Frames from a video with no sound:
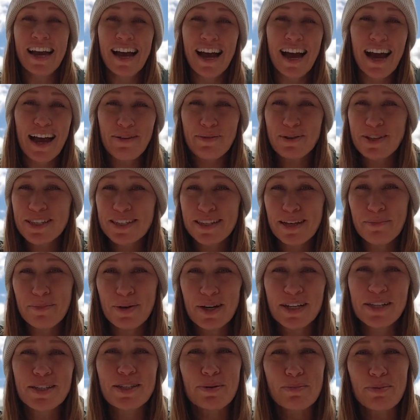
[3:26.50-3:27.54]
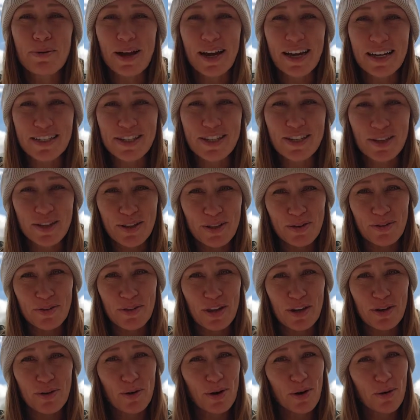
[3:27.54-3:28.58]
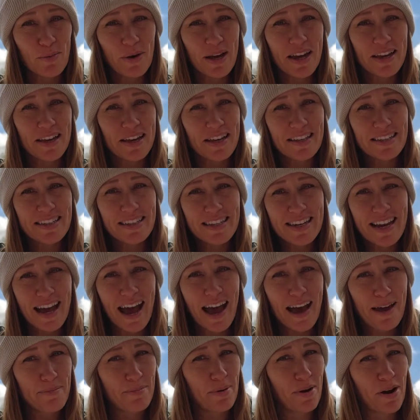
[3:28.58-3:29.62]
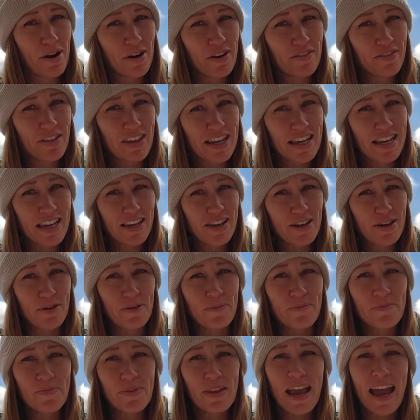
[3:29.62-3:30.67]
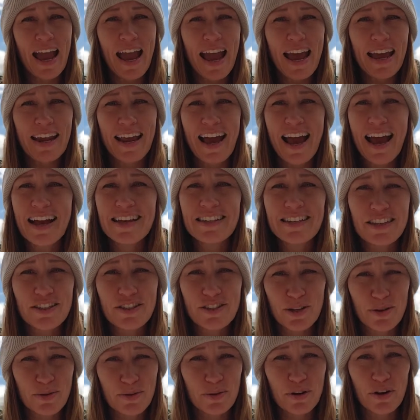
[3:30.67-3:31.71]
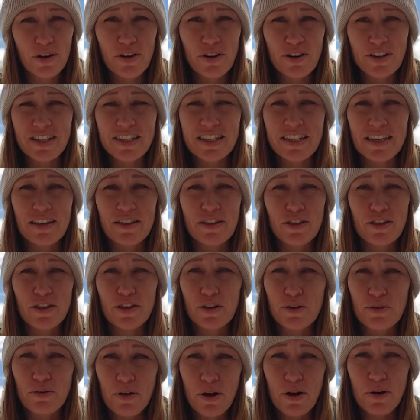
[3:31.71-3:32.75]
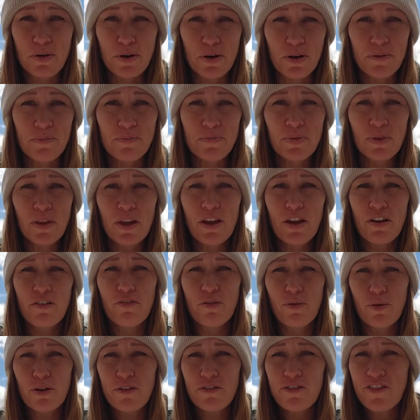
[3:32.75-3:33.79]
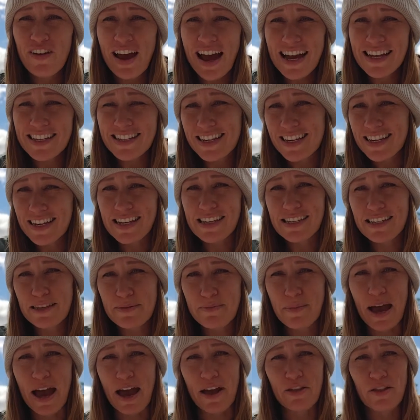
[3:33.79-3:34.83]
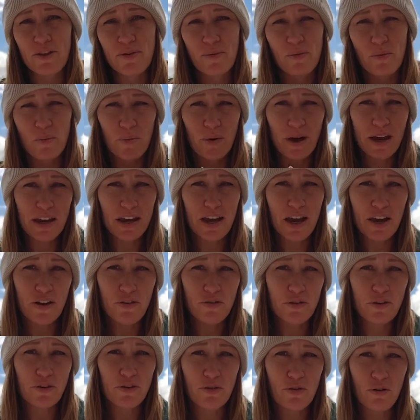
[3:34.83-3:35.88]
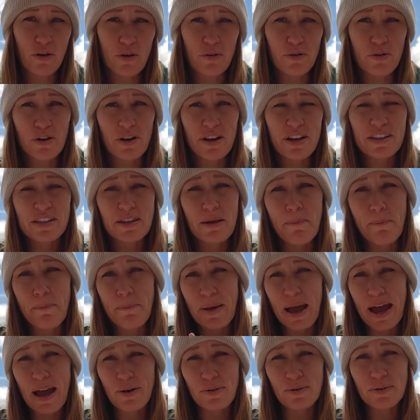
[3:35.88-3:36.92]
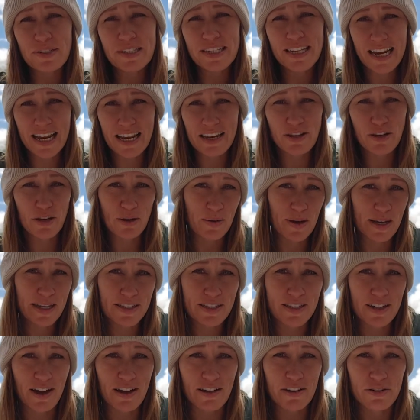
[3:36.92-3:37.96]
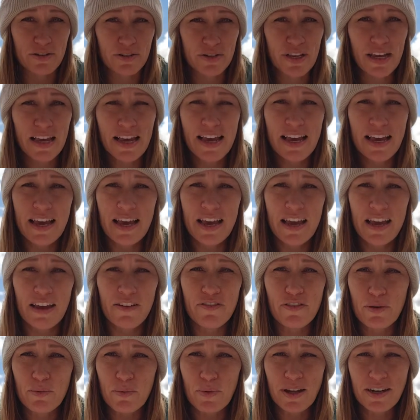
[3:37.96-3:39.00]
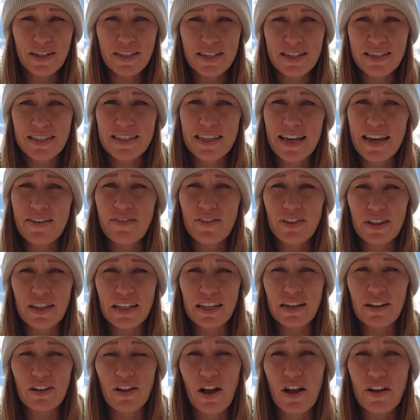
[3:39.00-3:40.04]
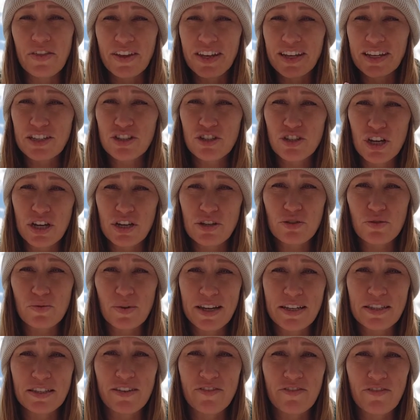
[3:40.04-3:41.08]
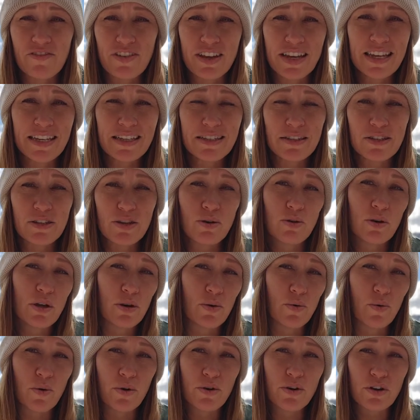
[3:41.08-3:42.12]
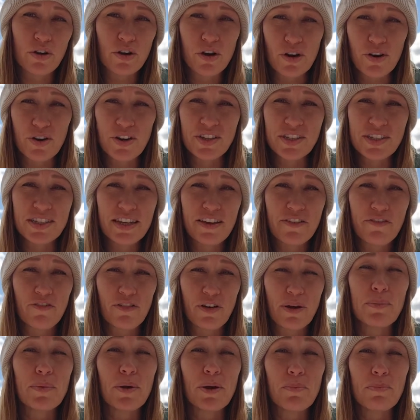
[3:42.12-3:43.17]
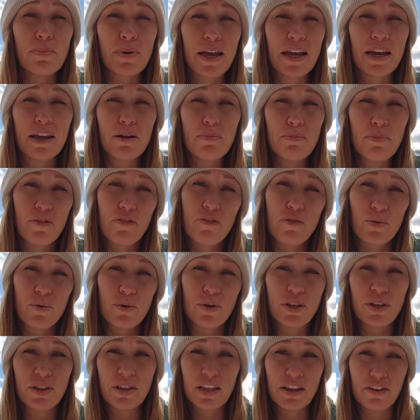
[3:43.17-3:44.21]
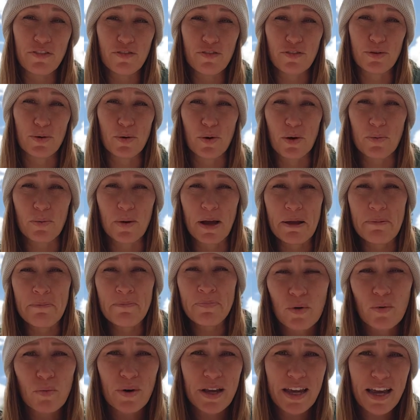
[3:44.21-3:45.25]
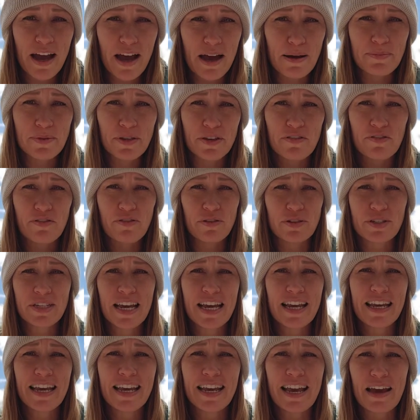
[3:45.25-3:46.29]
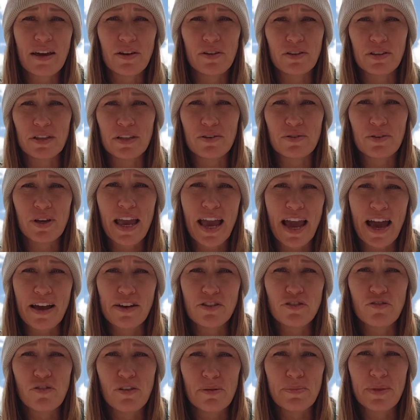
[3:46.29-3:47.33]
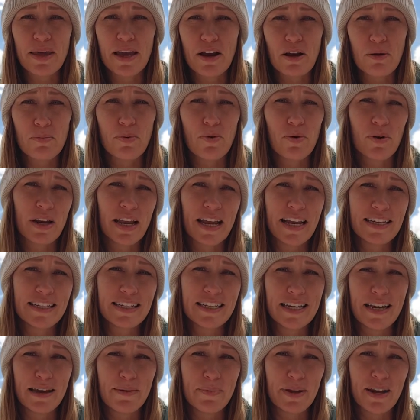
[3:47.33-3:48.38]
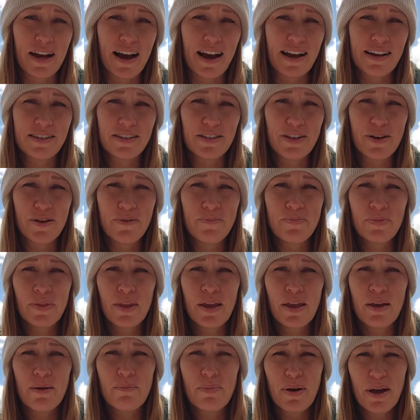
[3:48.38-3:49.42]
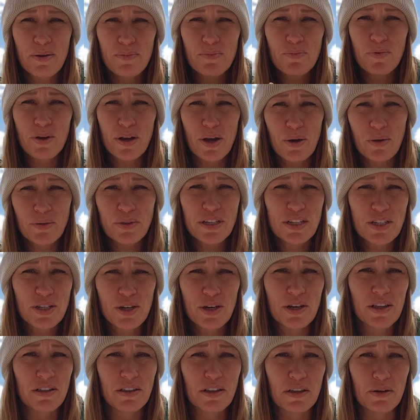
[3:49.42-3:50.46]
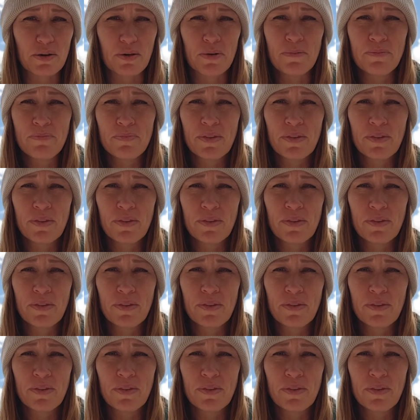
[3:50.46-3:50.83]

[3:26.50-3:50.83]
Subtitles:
I was somewhat surprised to learn that Norway is not part of the EU and has its own currency, the kroner. For fast and easy math, 100 kroner is about 10 US dollars. If you want to save a little on the exchange rates and fees, you can order currency from your bank before you leave for Norway. We opted for taking out a little cash from the airport ATM in Oslo, but we only took a little.